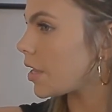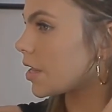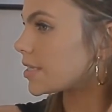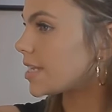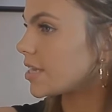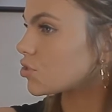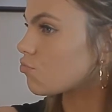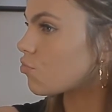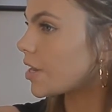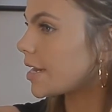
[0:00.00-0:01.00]
And I take
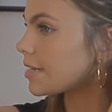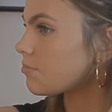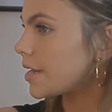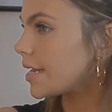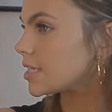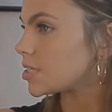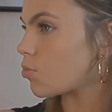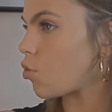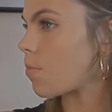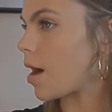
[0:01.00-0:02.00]
really, really
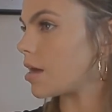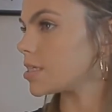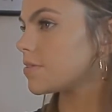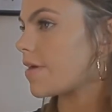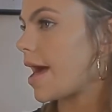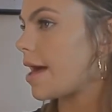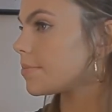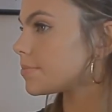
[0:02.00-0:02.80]
small parts of hair.